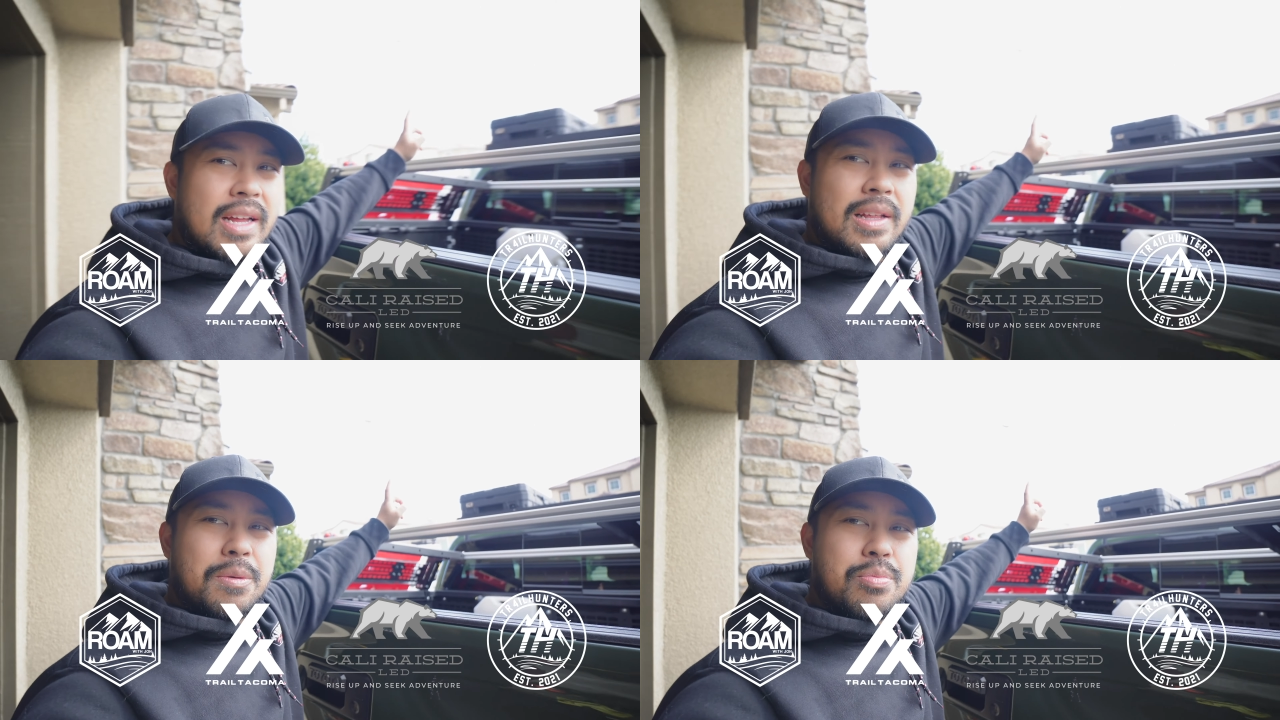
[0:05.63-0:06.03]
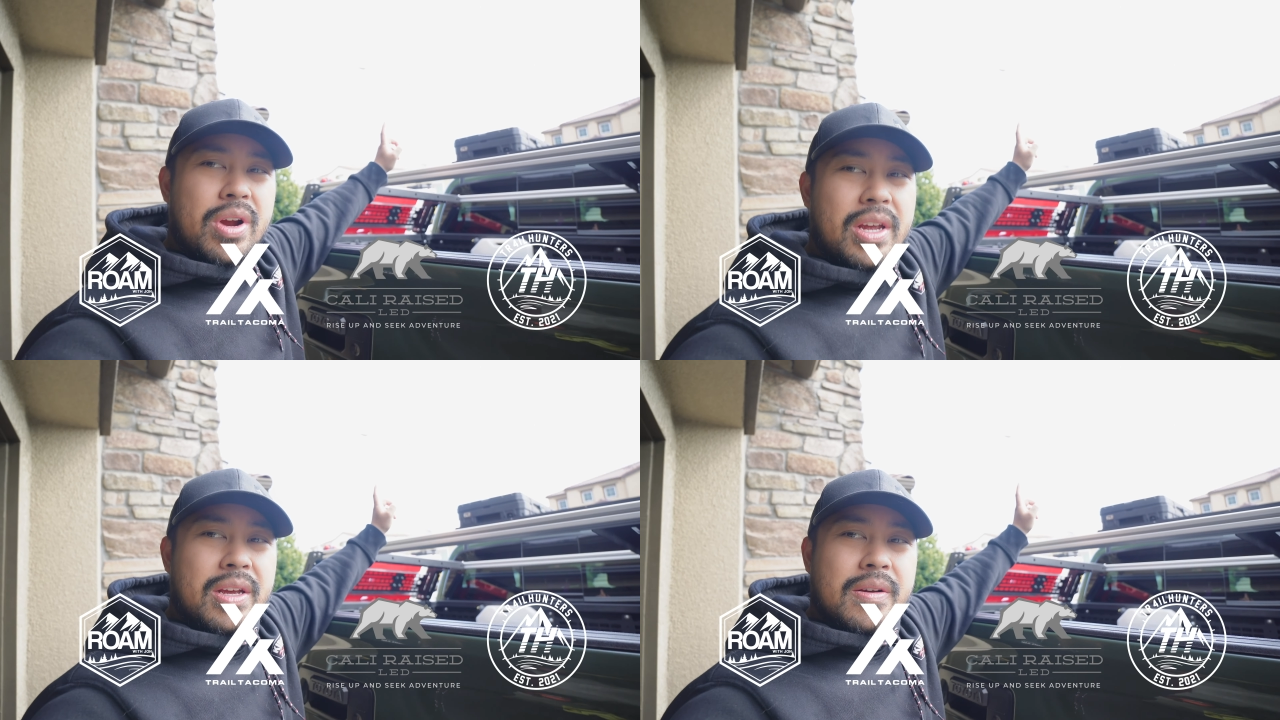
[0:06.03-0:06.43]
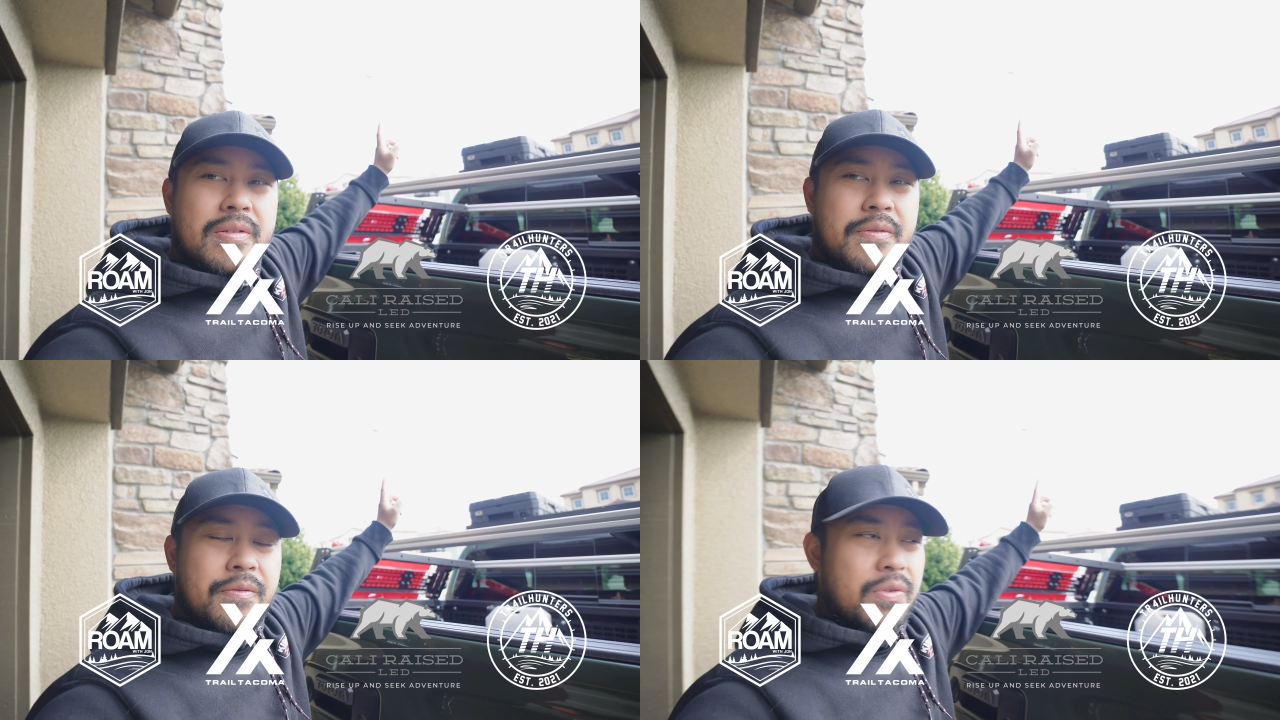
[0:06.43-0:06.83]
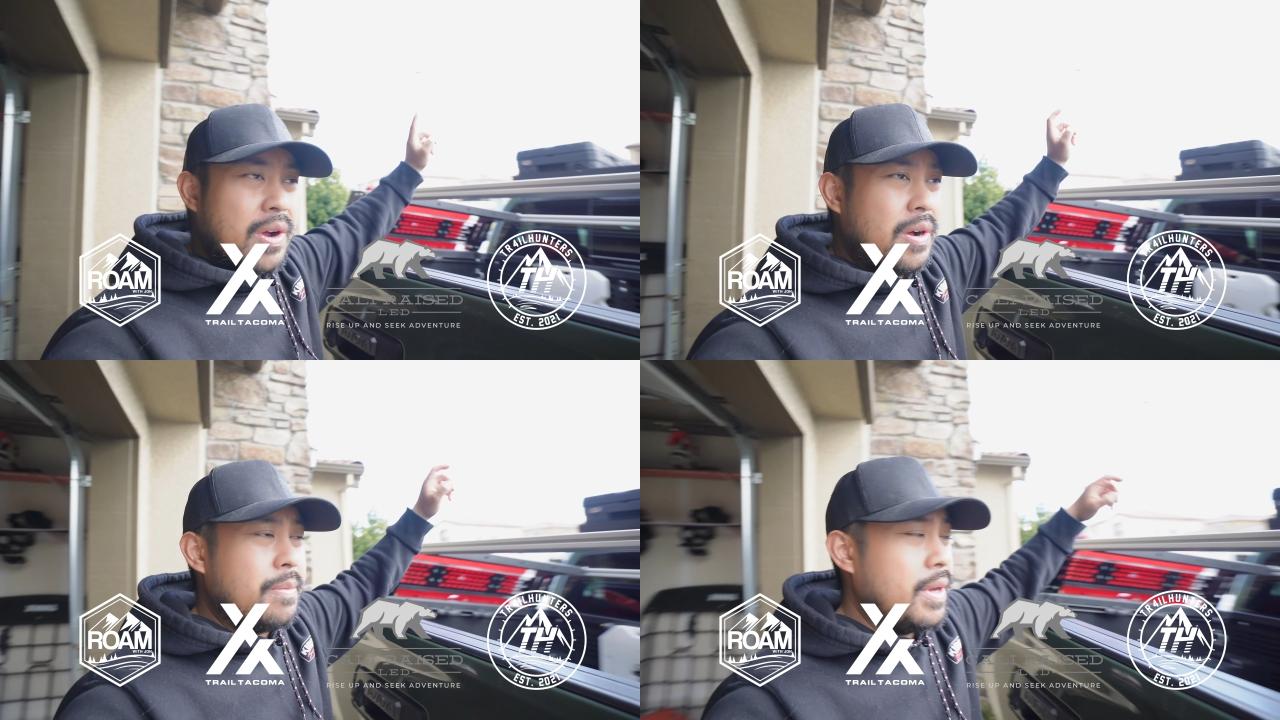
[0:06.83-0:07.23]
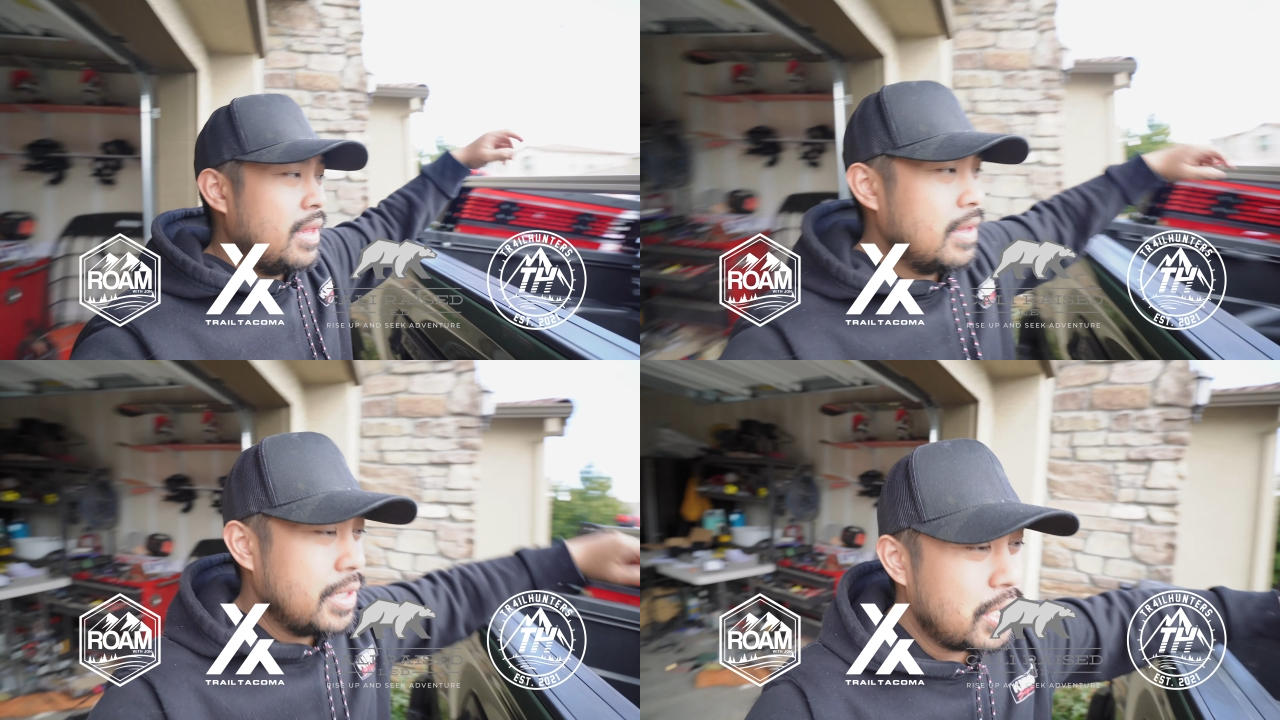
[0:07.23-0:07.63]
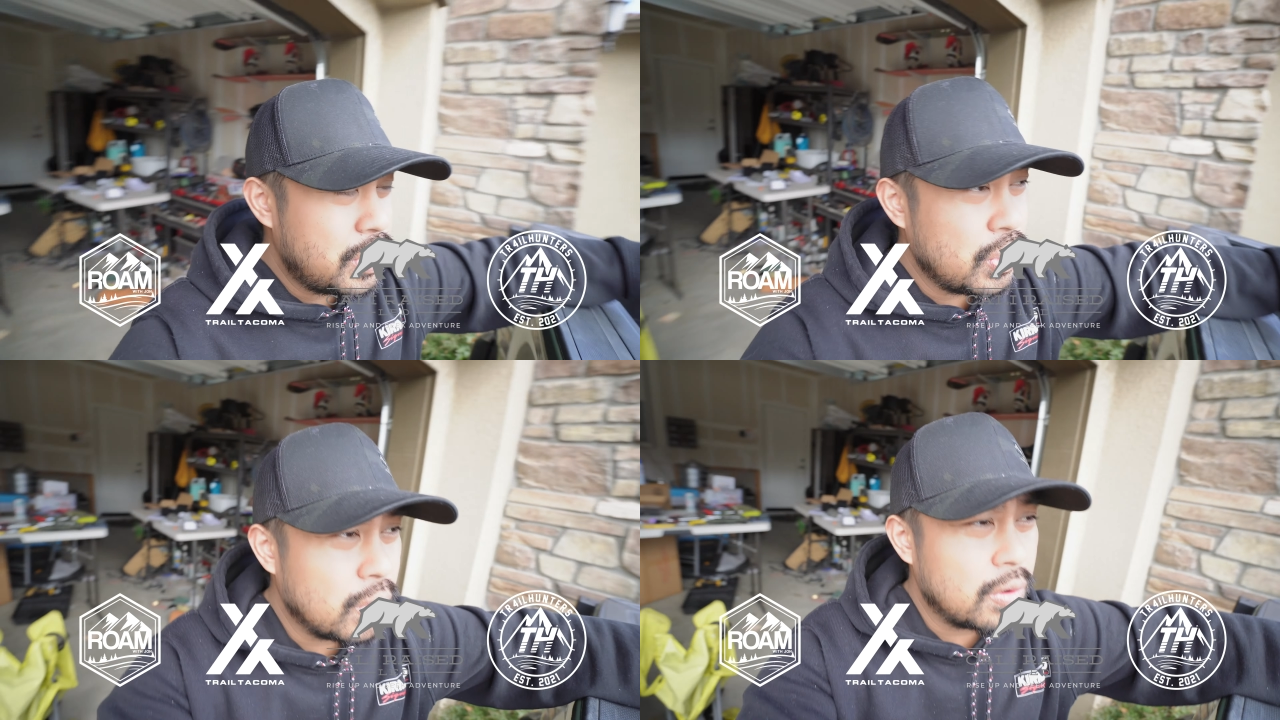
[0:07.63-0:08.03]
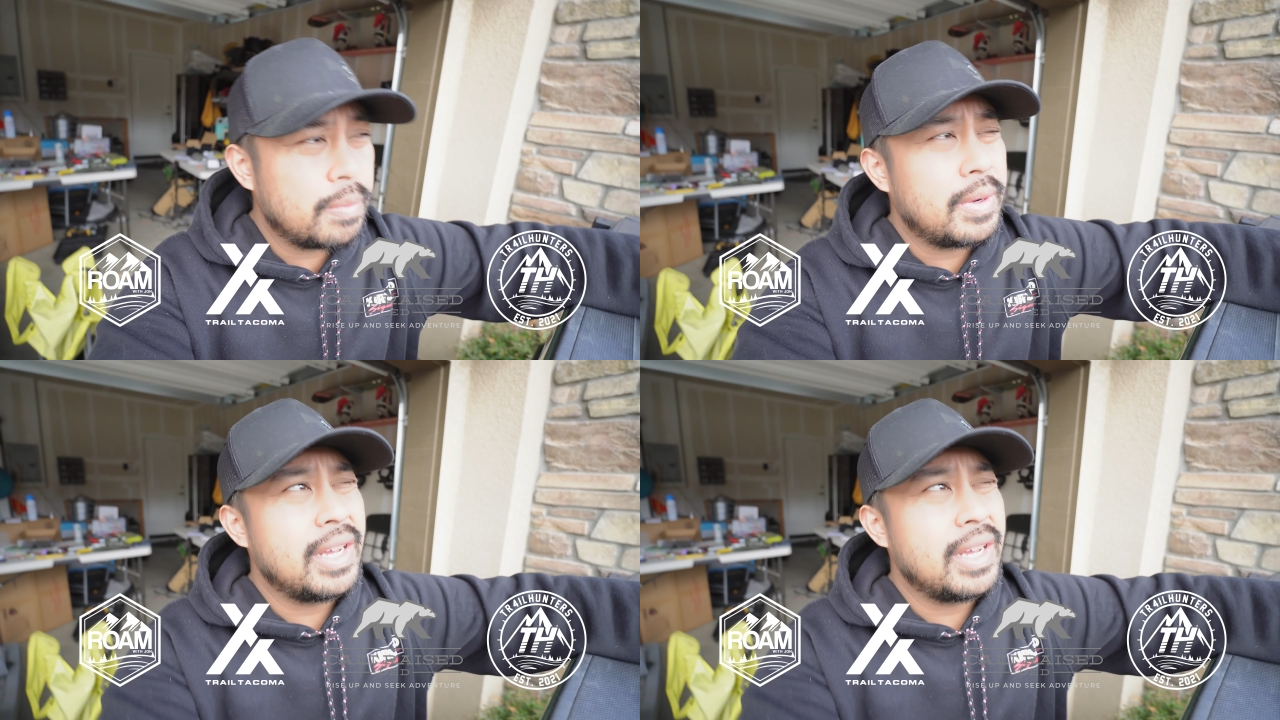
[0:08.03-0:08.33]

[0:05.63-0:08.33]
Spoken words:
got a little break from the storm.